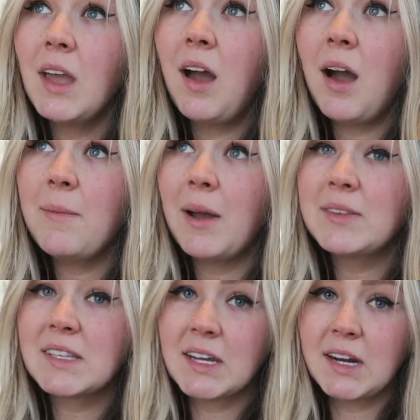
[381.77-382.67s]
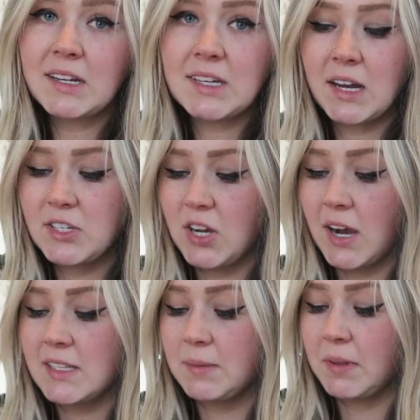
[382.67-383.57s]
Um, I was gonna kind of talk to you
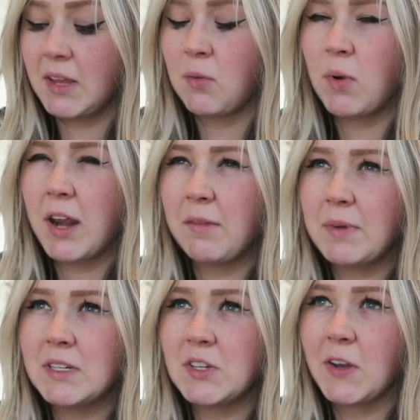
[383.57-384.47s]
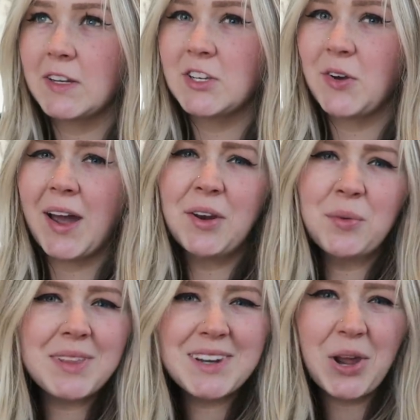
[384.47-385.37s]
guys about like what I've been doing too. I
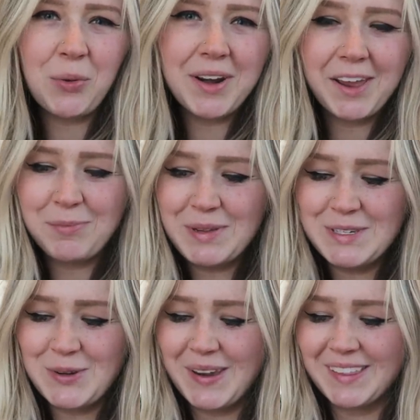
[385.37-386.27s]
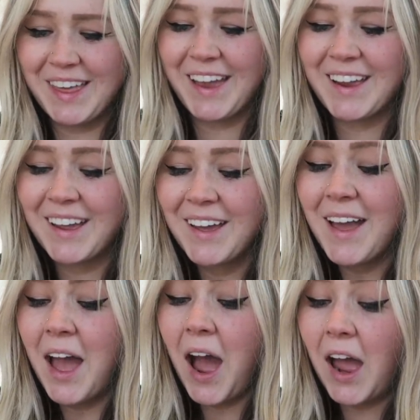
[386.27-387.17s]
don't really know what I've been doing. Like,
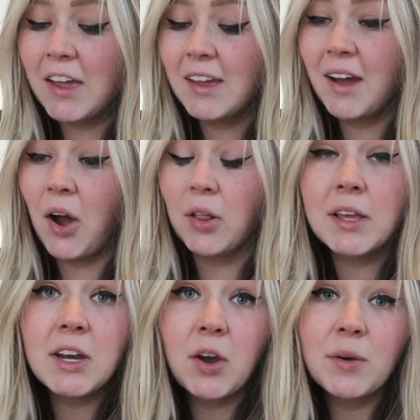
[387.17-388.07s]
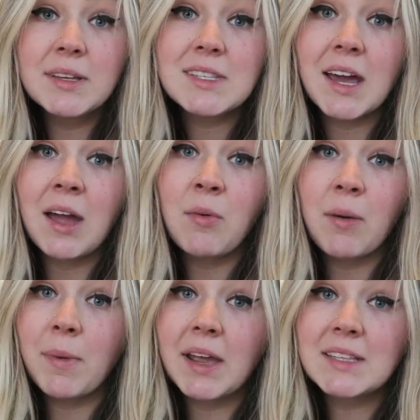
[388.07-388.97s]
I all I know is that I
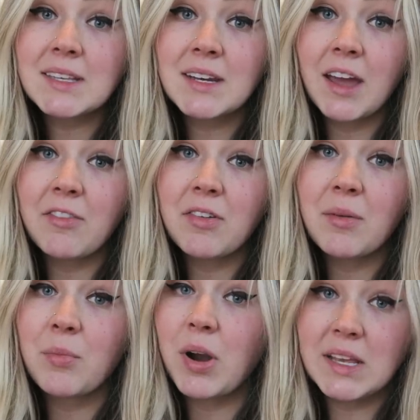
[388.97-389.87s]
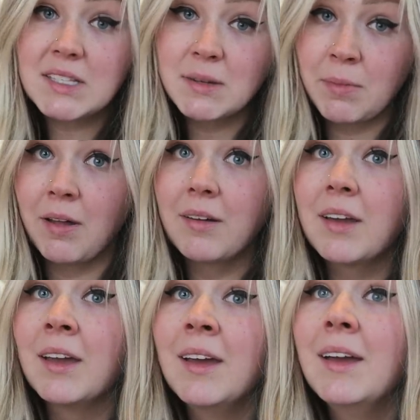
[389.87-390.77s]
want my son to have breast
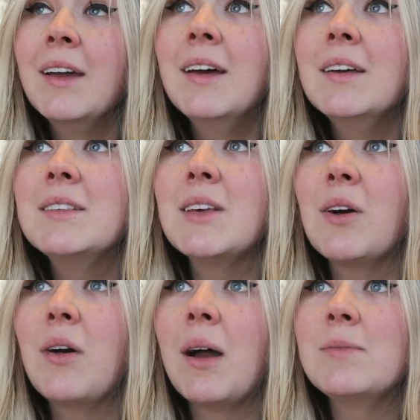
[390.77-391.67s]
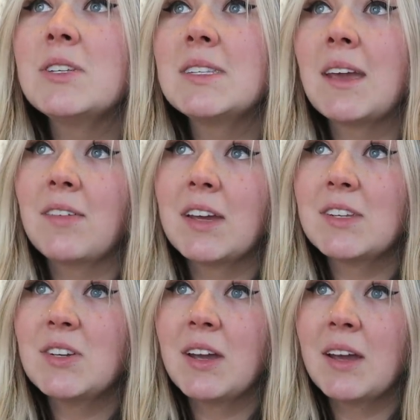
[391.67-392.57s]
milk, so I'm just giving
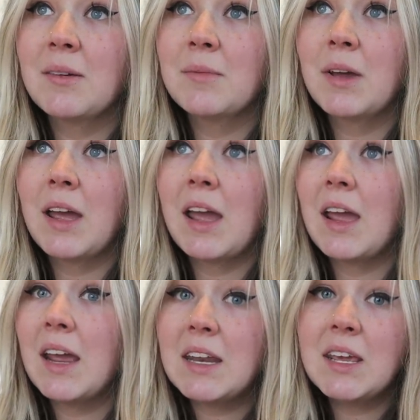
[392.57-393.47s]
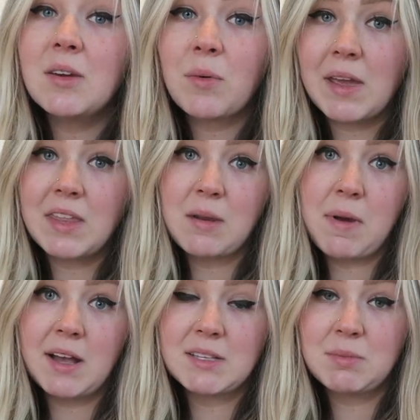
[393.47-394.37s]
it to him any way that I
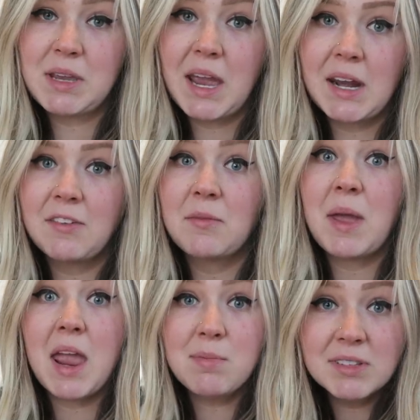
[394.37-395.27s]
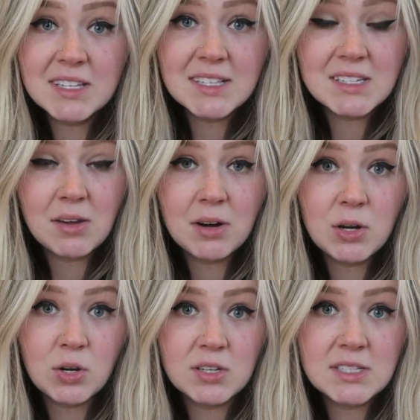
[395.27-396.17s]
possibly can. If I'm able to sit down
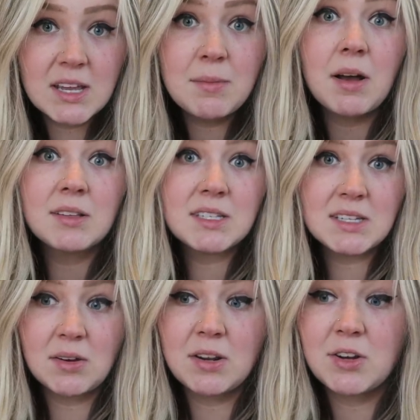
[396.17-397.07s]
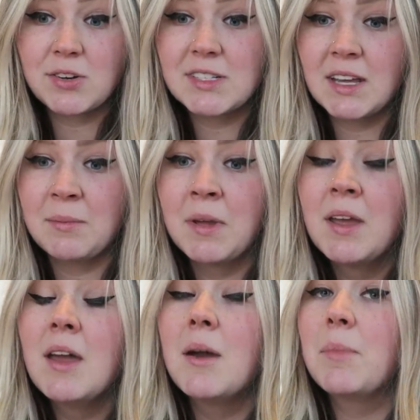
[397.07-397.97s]
and nurse him, I'll sit down and nurse him.
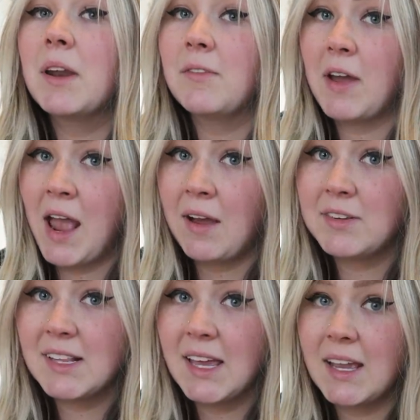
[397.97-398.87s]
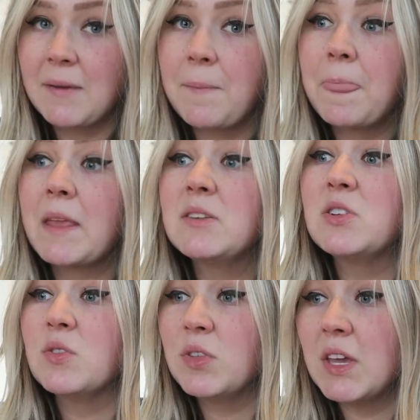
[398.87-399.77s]
But if I have to like
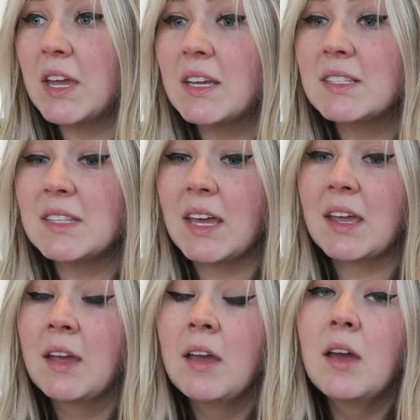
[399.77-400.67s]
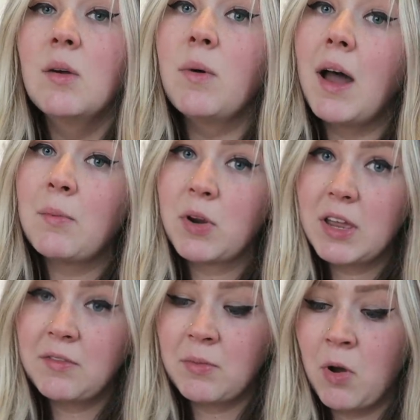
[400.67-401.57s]
do things like, well, I'm
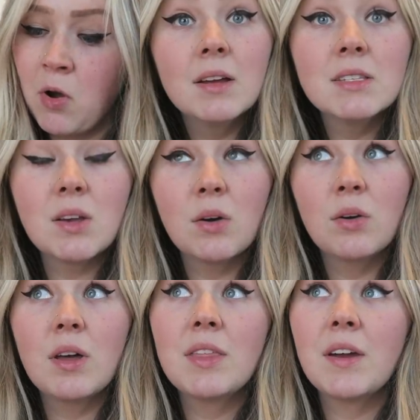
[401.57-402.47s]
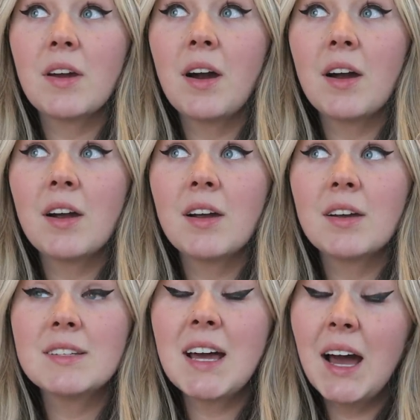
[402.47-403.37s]
working from home, so there
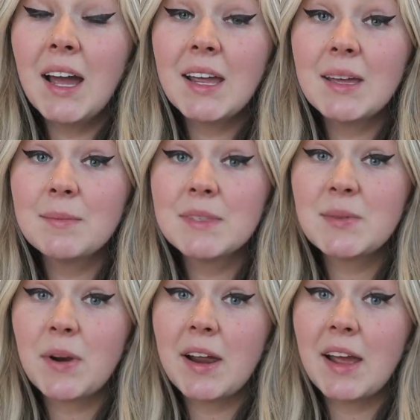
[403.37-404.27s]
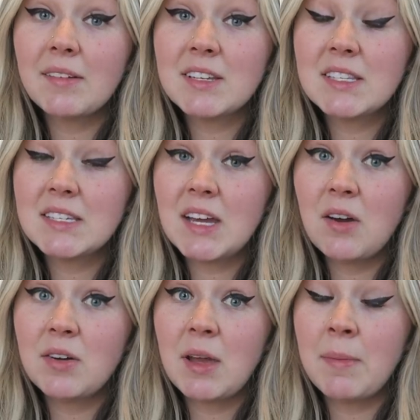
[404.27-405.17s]
are times where I have to sit
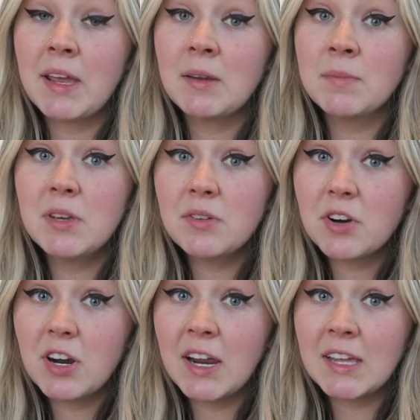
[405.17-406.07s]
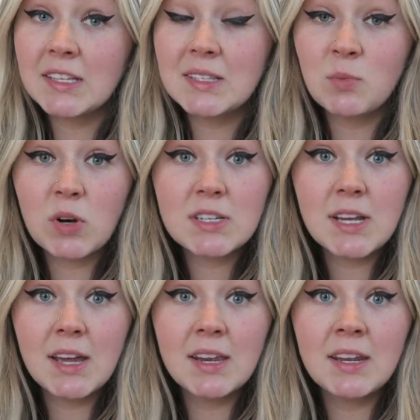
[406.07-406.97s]
down at my computer and get some work
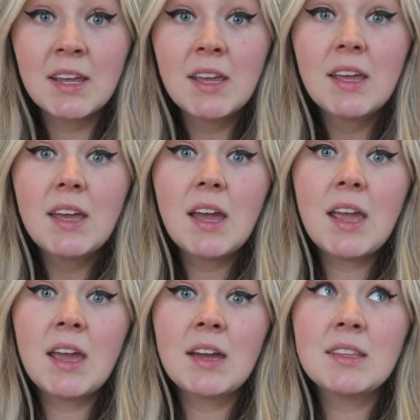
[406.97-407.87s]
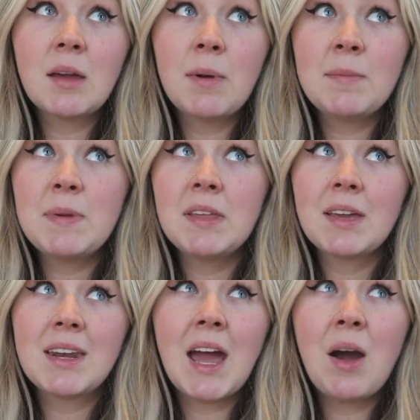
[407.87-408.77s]
done, and that might be
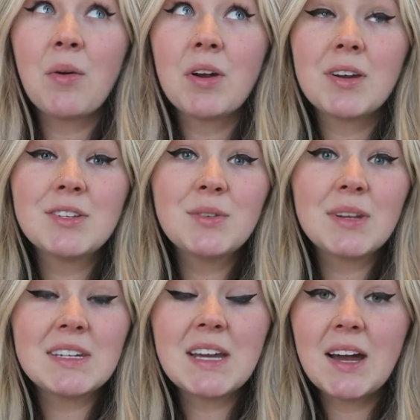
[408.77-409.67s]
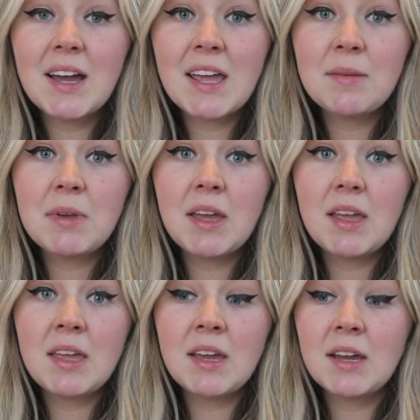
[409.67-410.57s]
like an hour or two at a time,
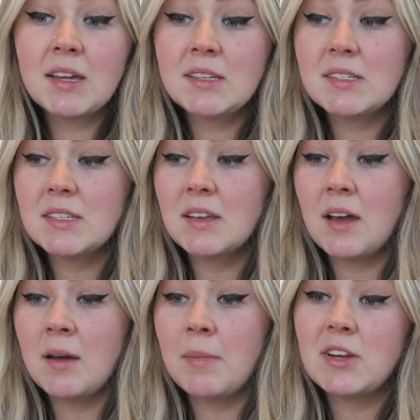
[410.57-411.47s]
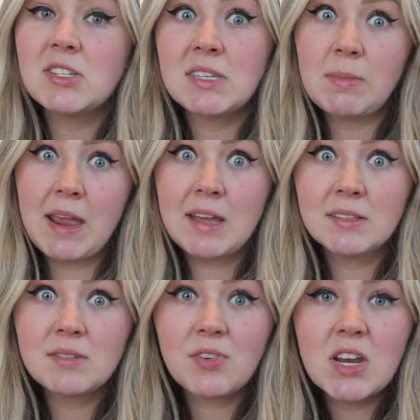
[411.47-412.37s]
and um, I just need my
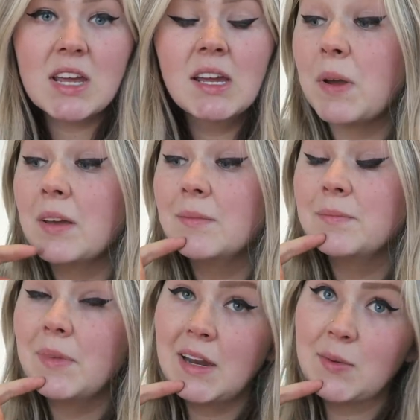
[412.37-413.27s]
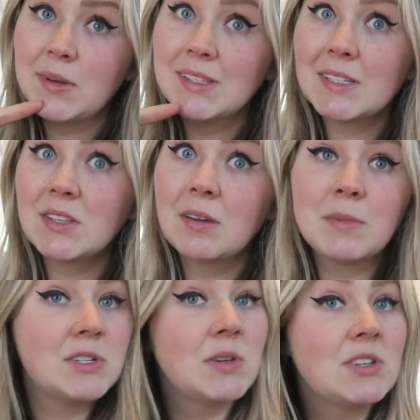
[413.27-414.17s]
hands free. But anyways, that's what
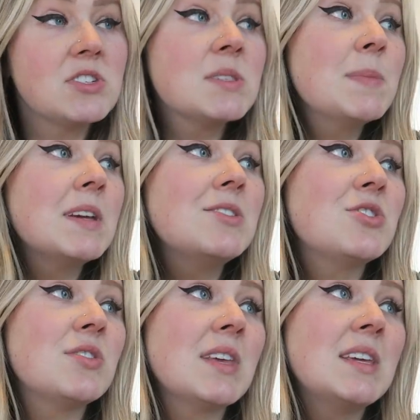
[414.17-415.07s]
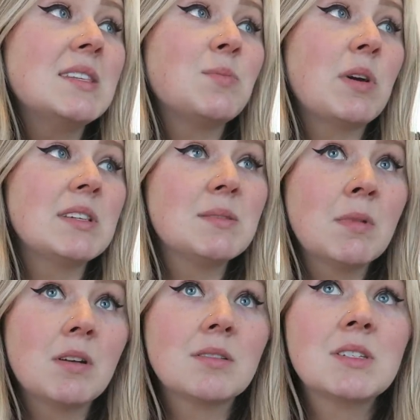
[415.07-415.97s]
I've been doing. It's just making sure that he's breast
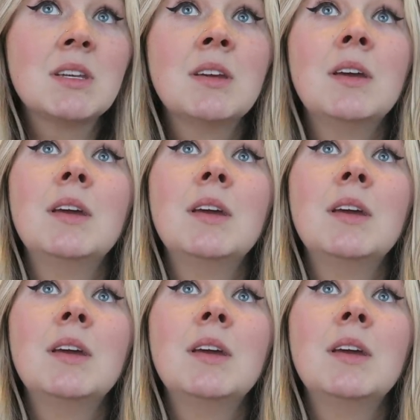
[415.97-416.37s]
milked.